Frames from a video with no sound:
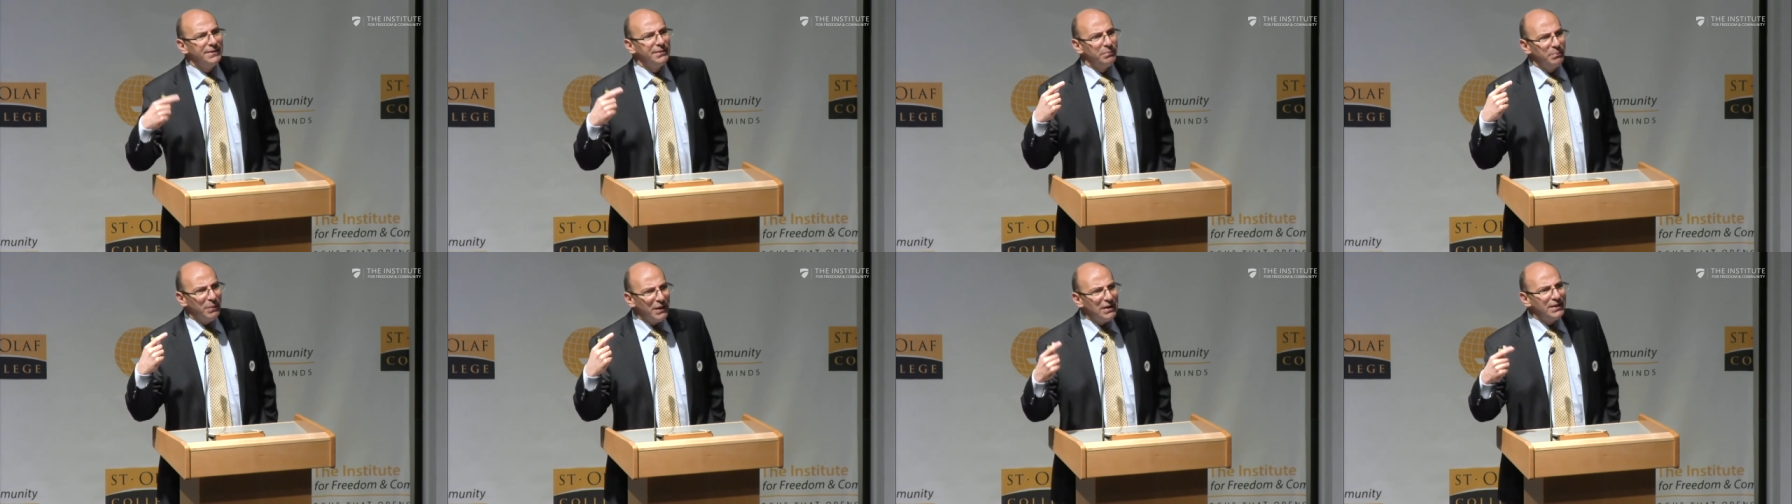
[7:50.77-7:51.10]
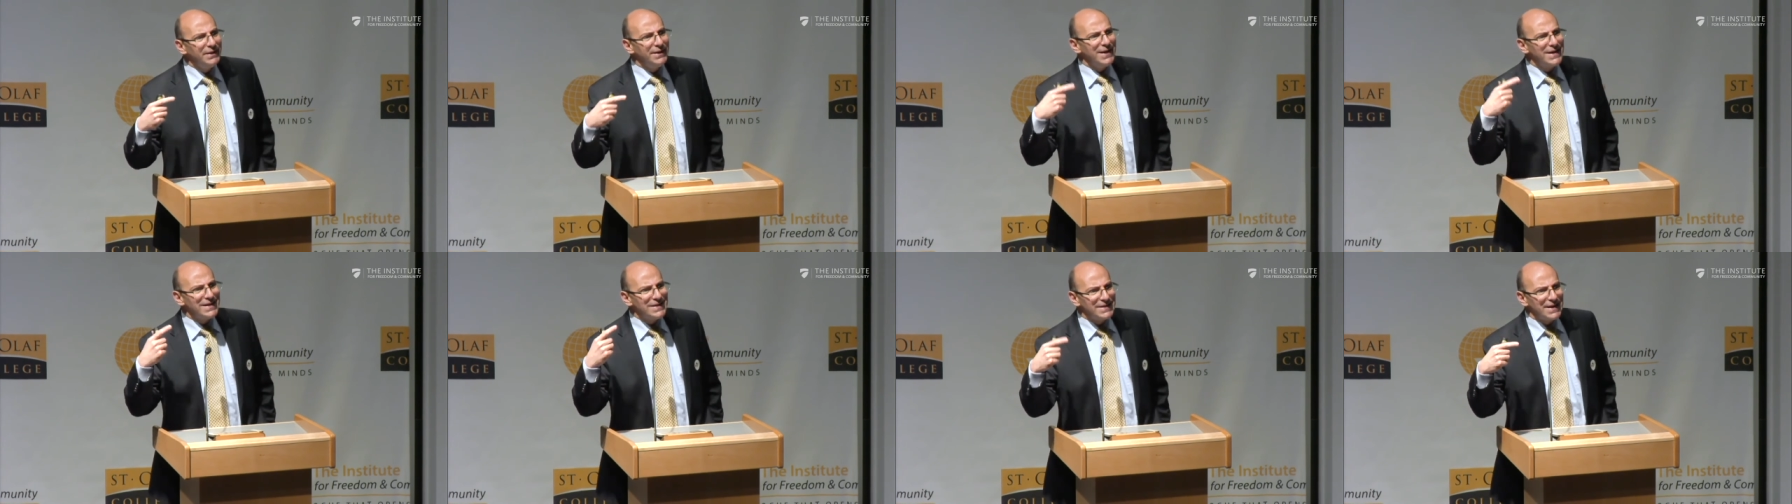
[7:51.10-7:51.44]

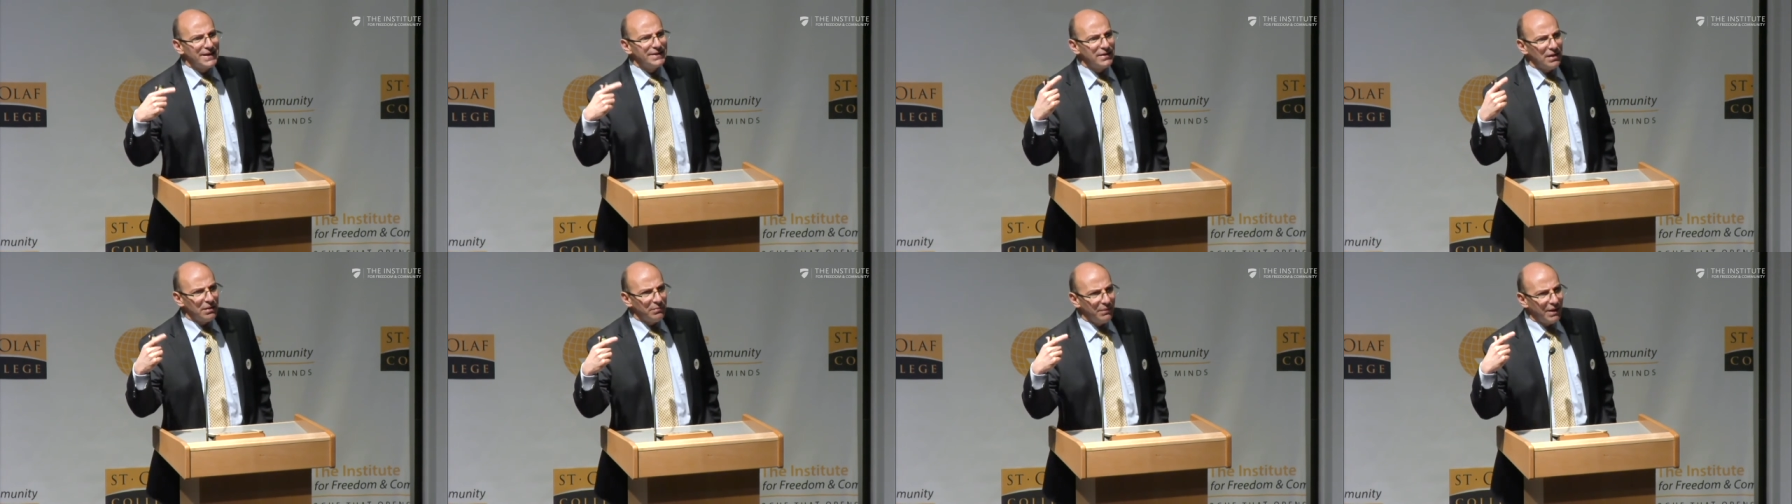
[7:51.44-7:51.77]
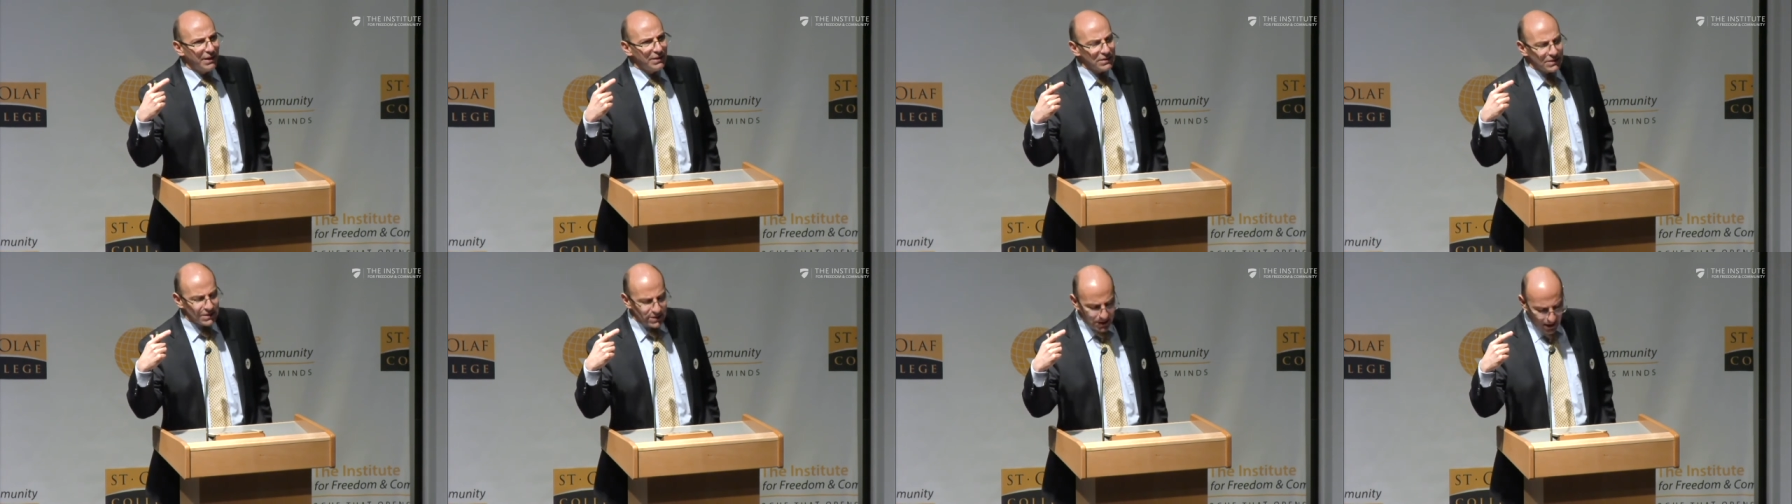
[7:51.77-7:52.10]
building
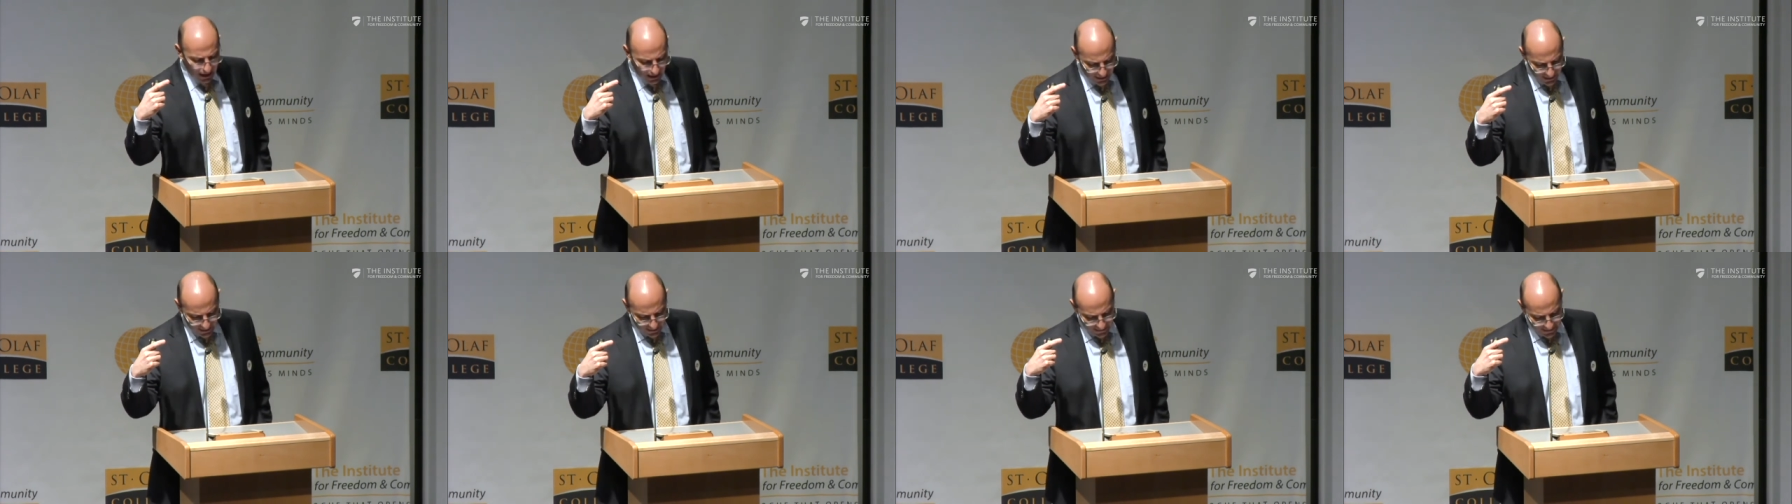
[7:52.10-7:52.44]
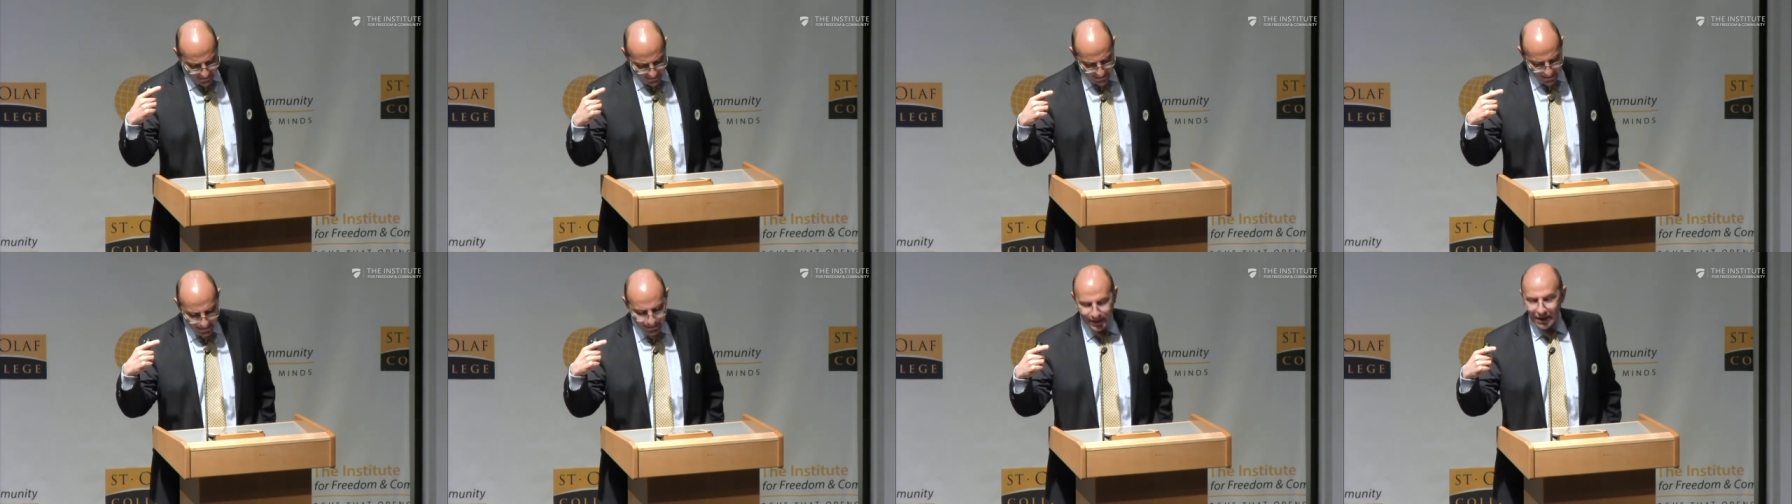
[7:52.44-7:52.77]
settlements,
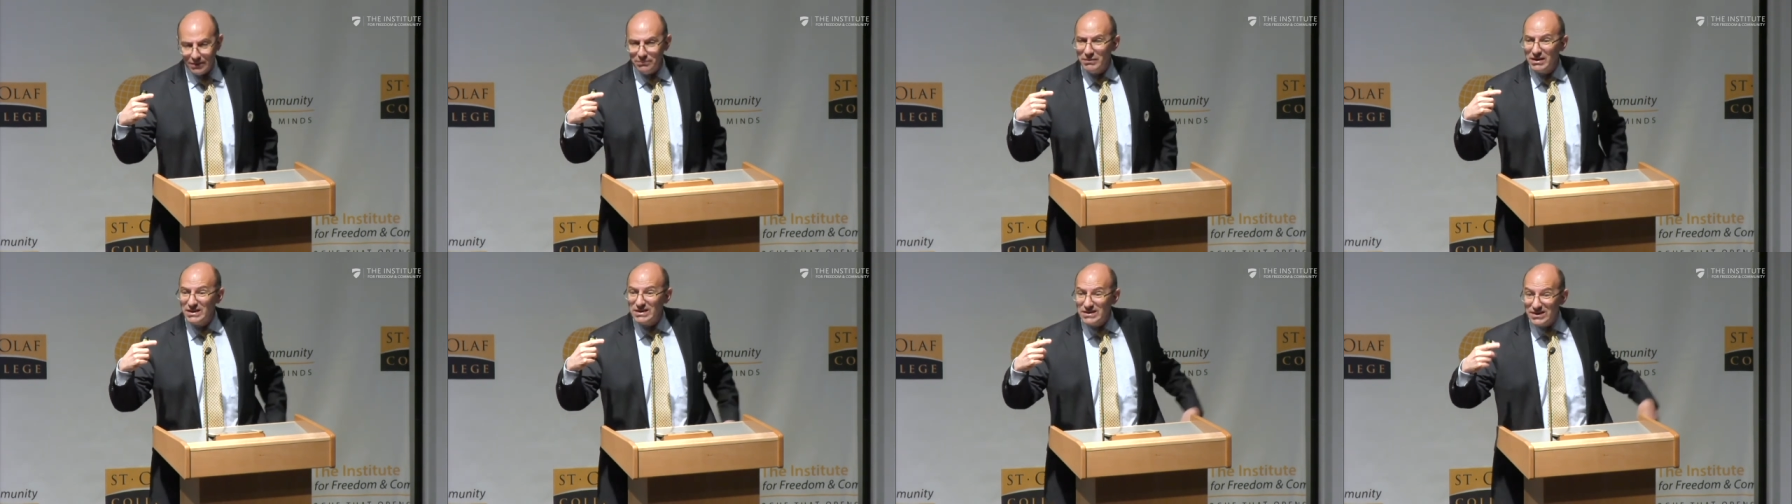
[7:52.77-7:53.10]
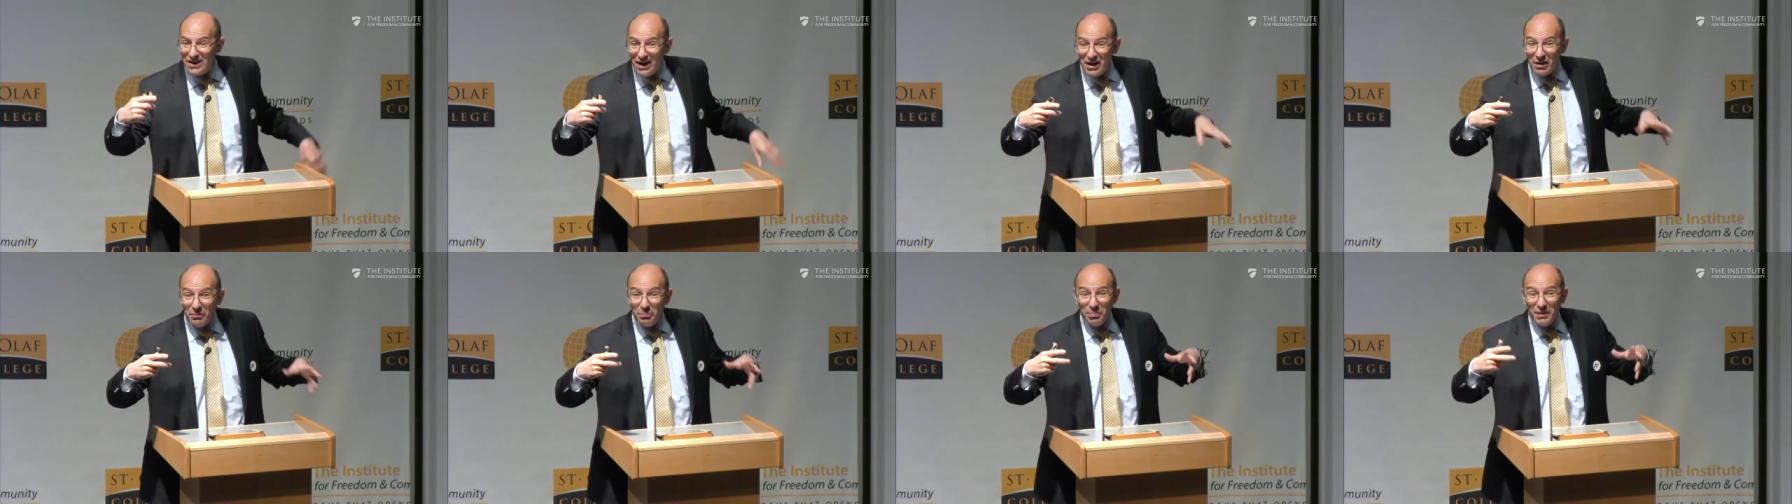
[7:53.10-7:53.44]
and settlements
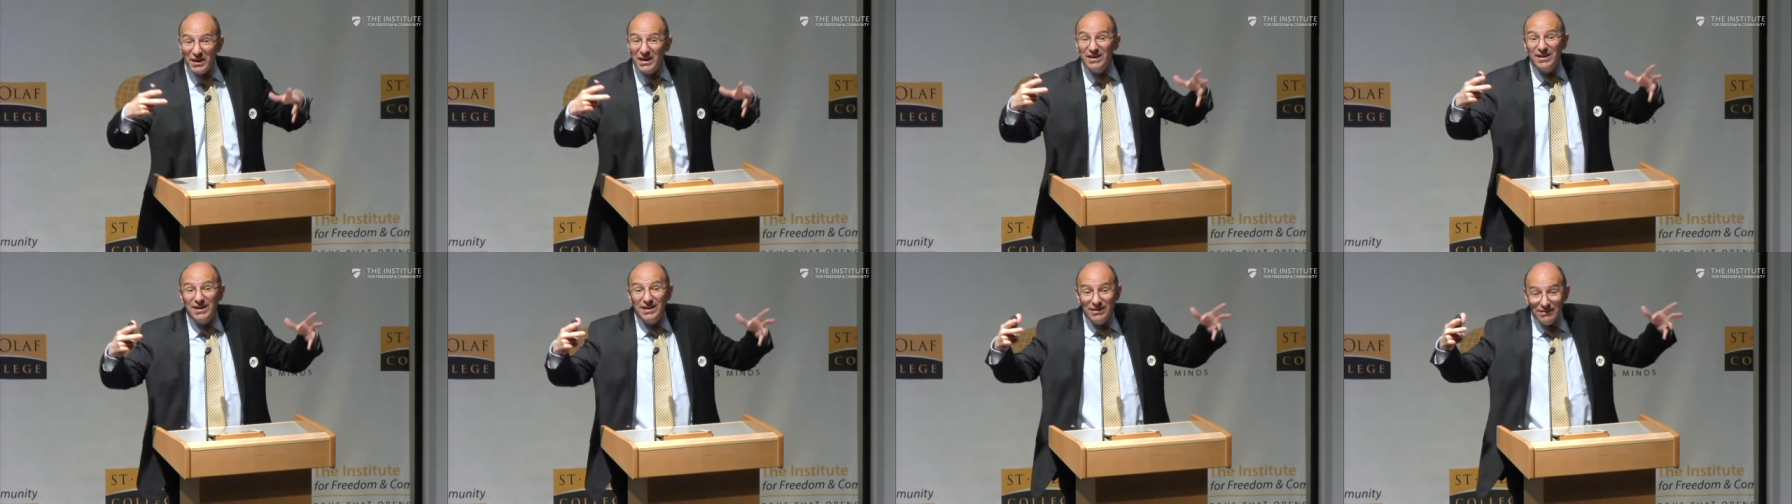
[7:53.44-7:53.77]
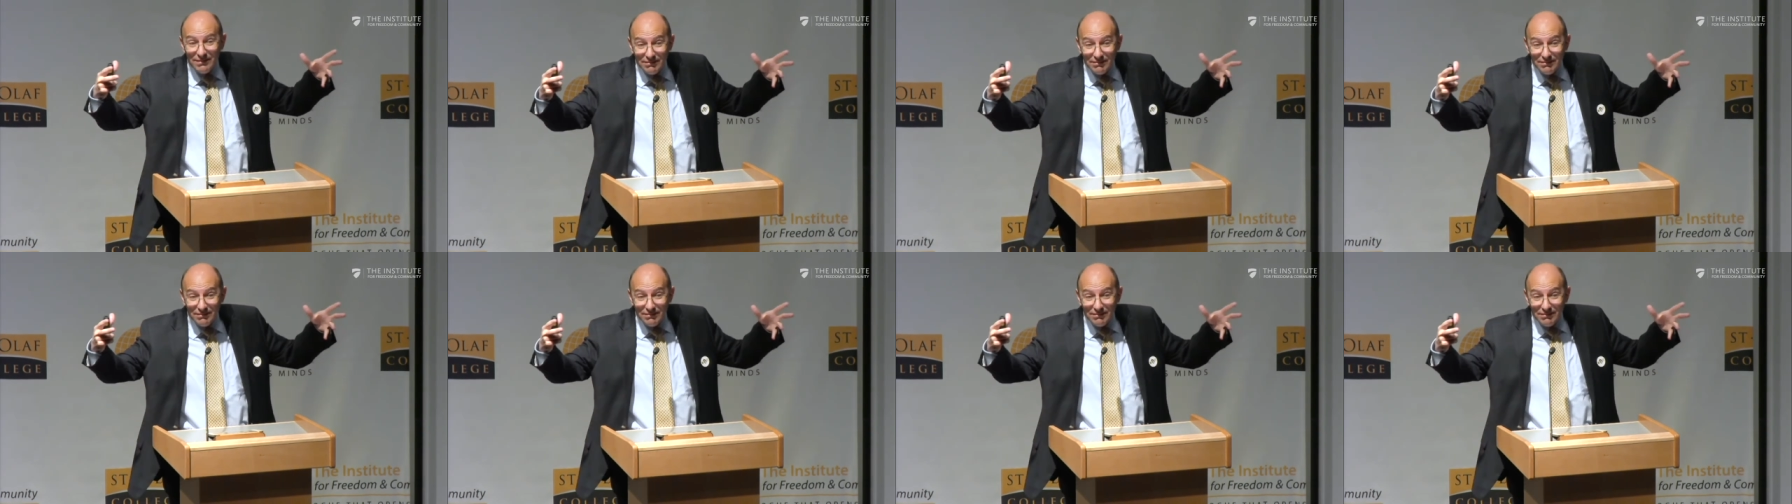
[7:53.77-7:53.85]
are big